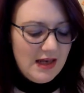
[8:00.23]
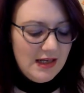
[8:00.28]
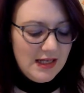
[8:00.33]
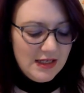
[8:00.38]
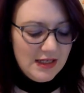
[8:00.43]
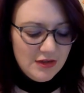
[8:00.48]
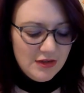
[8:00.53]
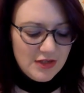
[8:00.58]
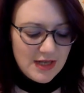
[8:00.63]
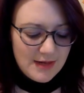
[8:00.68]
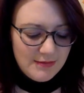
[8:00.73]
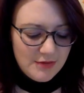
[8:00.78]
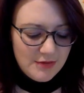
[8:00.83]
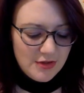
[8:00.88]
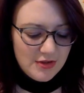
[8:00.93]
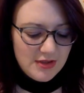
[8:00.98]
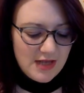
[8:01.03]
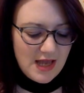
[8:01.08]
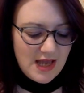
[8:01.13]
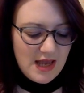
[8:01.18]
later
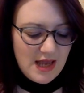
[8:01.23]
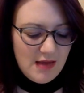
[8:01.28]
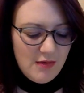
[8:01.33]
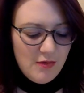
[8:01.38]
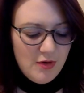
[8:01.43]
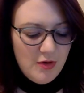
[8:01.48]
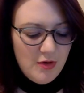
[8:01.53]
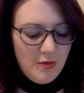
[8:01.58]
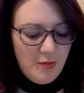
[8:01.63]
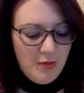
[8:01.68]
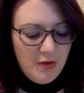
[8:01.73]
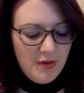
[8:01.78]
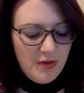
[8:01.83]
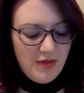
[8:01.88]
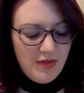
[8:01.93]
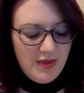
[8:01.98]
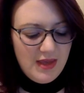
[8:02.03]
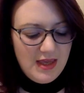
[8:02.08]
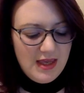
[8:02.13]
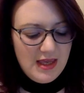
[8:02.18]
chapters I would put
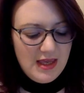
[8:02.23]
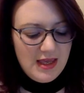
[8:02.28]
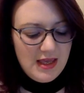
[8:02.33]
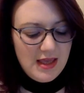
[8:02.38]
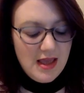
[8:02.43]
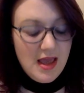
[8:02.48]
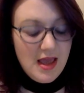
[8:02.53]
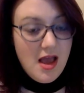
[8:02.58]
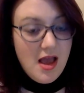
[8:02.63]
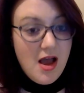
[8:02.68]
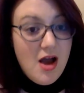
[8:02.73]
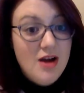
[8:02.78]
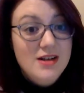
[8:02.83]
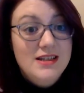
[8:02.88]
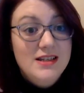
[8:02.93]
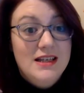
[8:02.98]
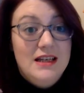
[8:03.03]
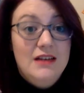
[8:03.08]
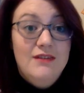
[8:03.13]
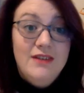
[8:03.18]
the
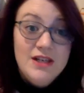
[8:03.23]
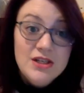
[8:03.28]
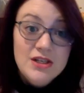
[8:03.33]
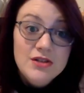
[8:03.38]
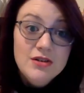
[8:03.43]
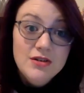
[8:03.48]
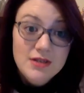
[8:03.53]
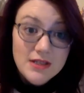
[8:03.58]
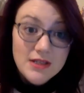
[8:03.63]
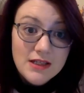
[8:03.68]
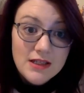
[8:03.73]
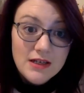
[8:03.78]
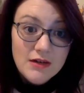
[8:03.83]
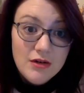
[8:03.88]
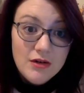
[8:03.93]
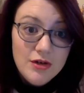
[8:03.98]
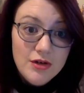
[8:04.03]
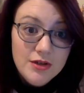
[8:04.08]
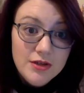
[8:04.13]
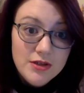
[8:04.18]
Arctic adventure that they're
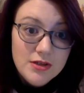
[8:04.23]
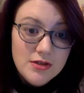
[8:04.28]
on.